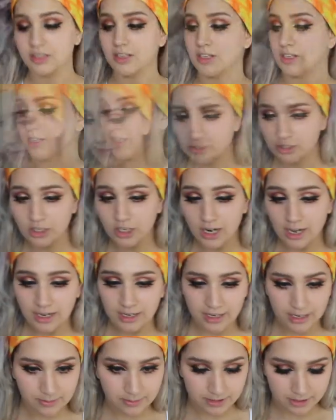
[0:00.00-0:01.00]
After I
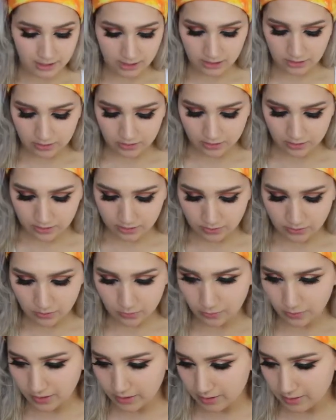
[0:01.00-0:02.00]
am done
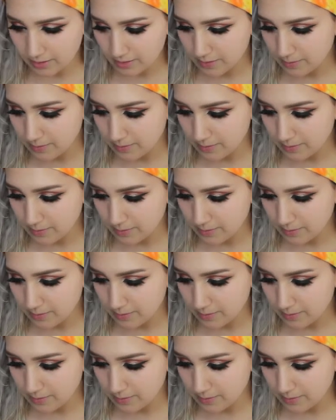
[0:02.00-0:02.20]
with